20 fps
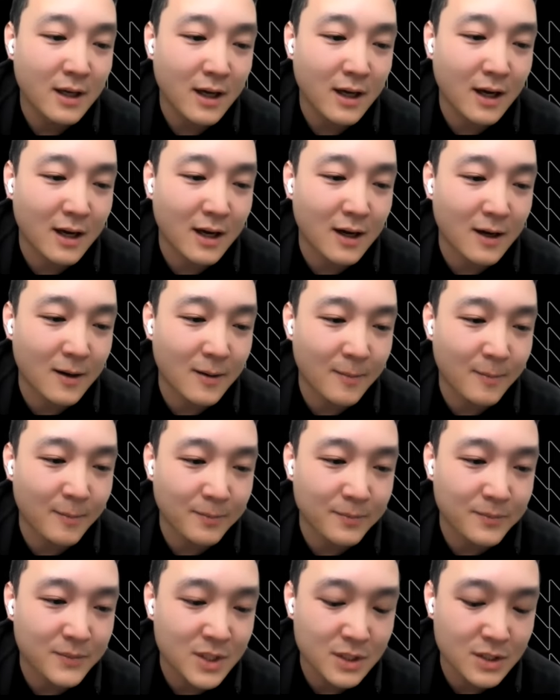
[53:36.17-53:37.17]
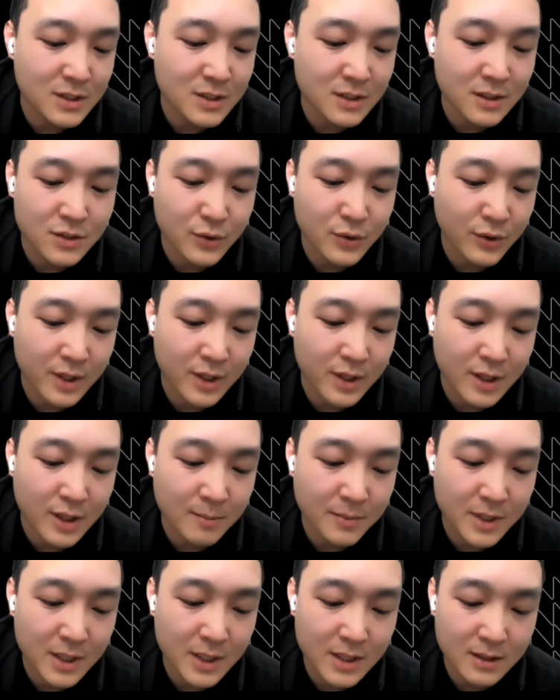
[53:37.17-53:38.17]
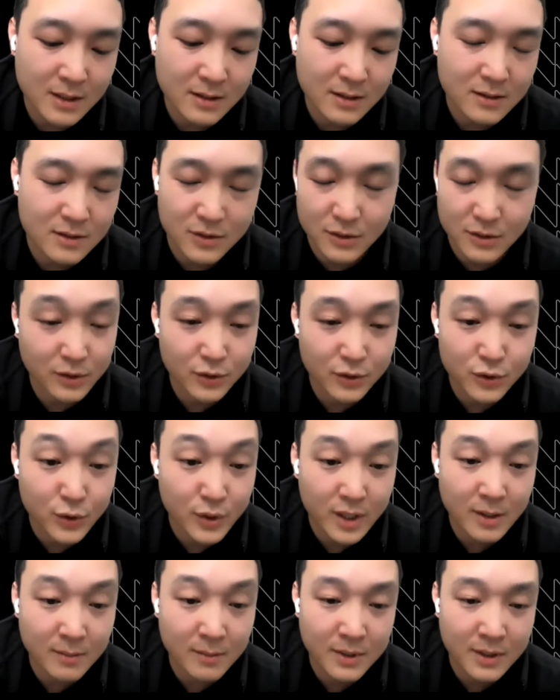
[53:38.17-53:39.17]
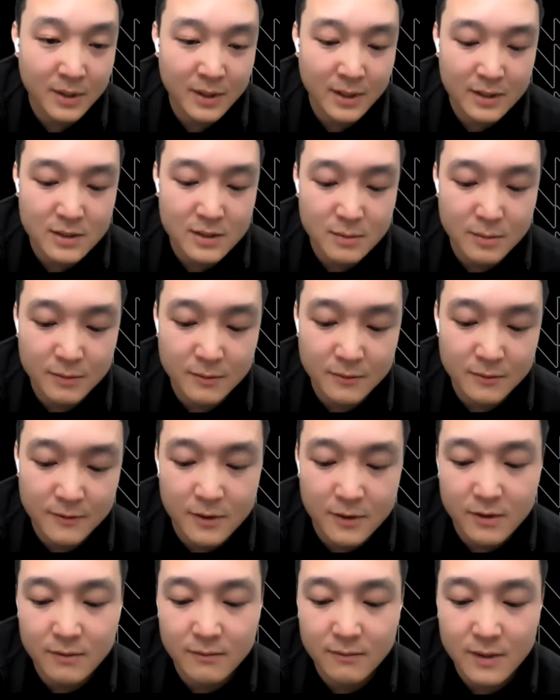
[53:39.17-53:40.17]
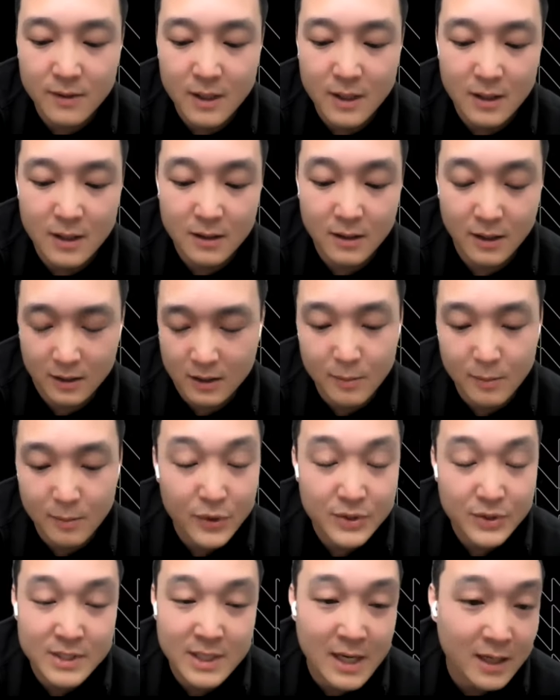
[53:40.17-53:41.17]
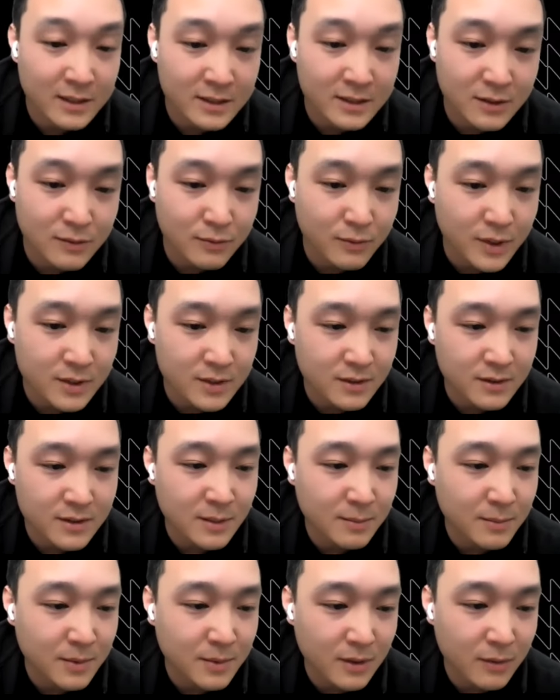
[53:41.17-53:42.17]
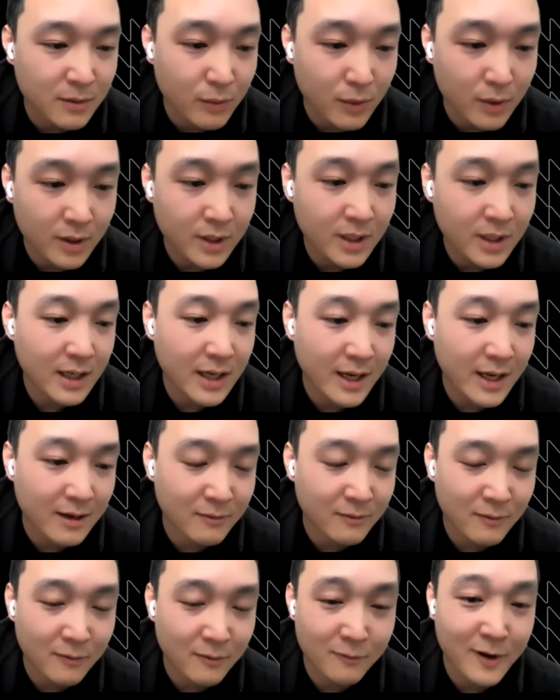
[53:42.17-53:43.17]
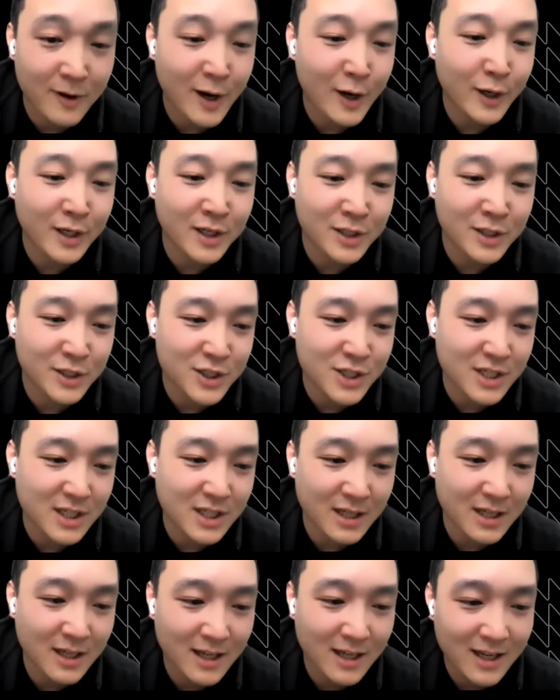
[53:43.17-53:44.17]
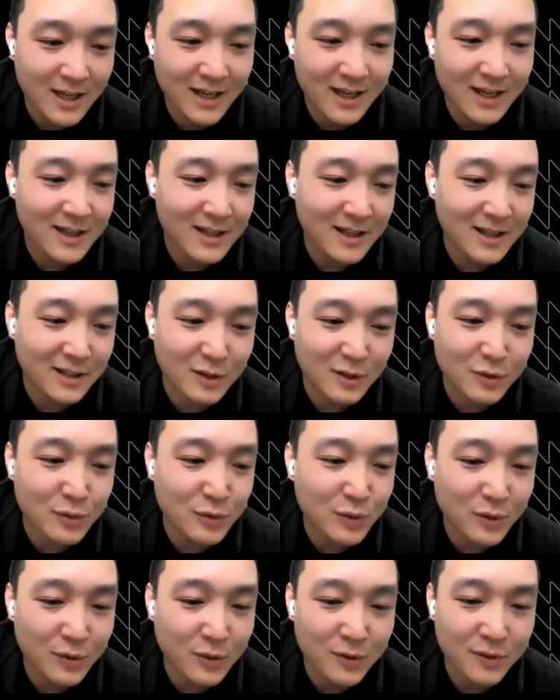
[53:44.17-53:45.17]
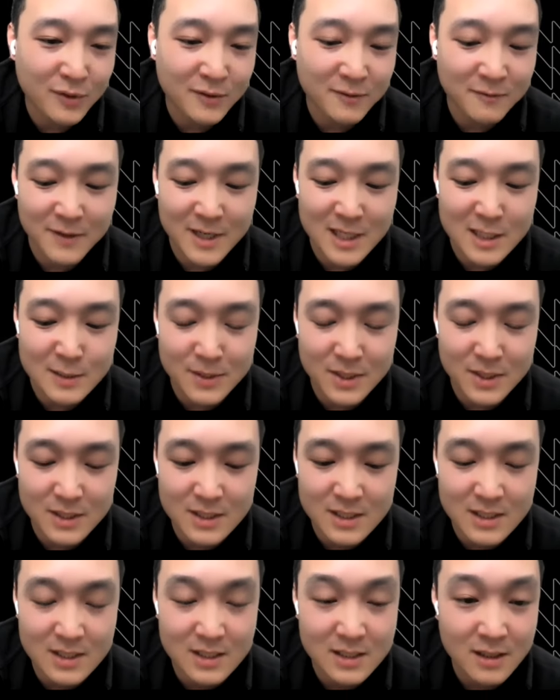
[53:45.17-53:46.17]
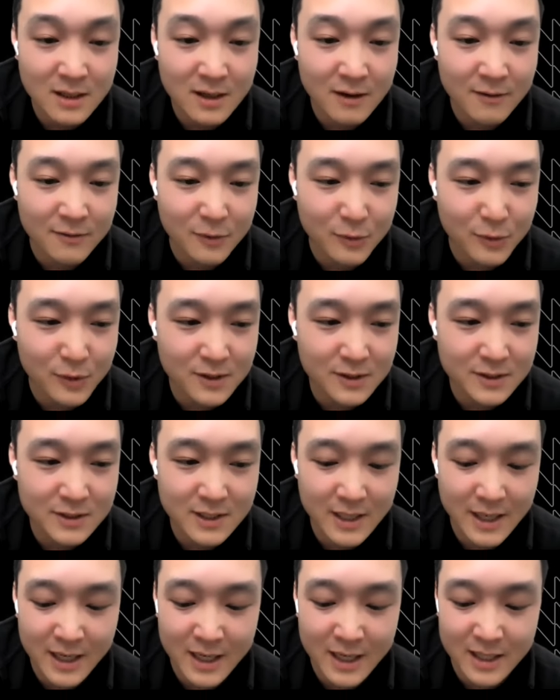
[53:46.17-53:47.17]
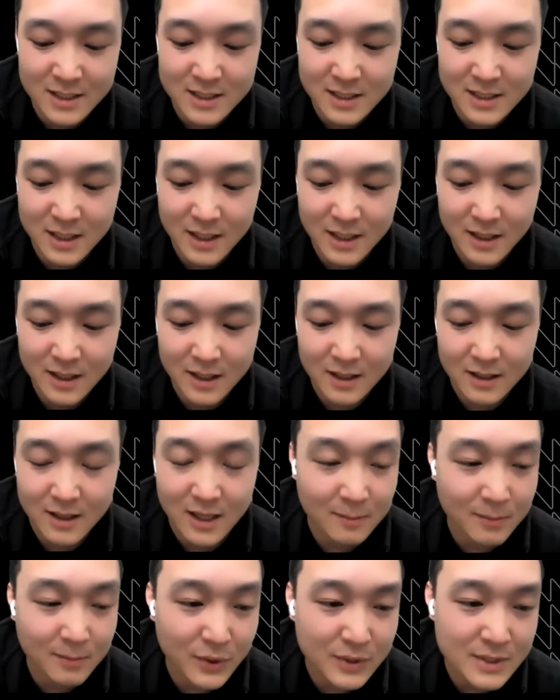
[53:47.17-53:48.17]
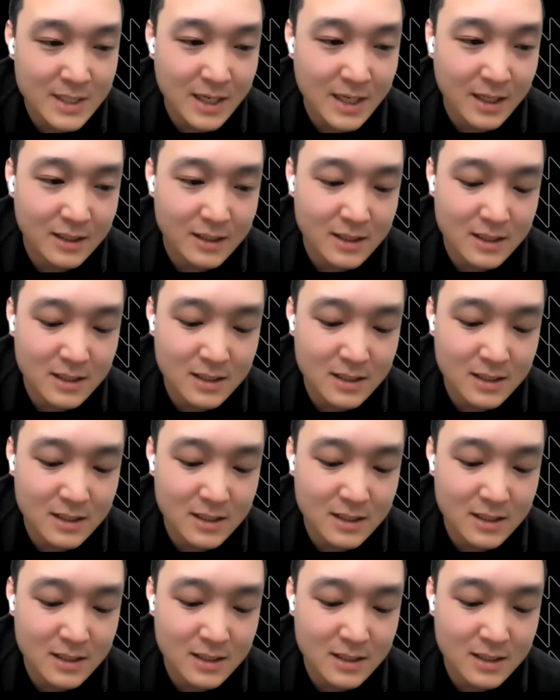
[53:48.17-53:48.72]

to join a company like Supermove. Like the most talented ones are typically working at very cushy, like the Google and Facebooks of the world. And like Beau said,